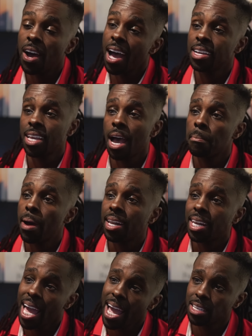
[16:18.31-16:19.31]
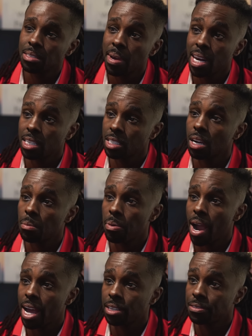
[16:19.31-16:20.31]
far as how my last manager
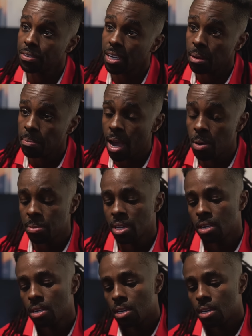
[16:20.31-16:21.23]
probably feel about me,